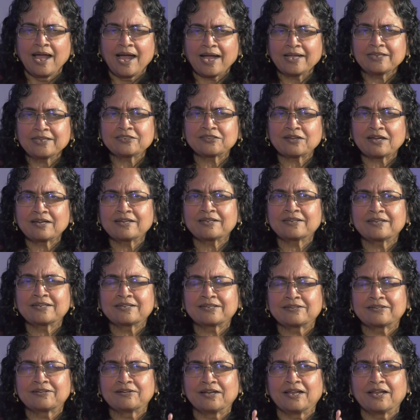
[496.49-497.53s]
I
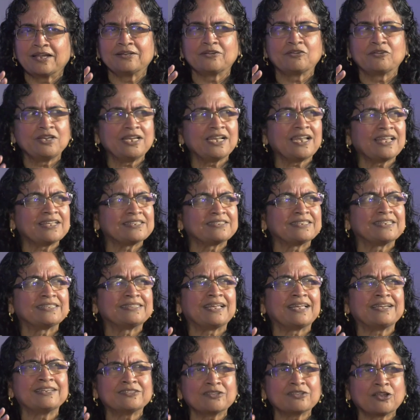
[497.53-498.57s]
started realizing
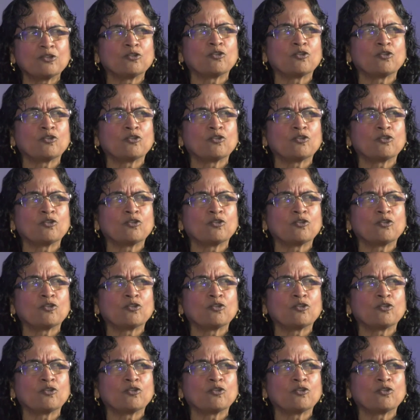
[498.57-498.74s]
there is a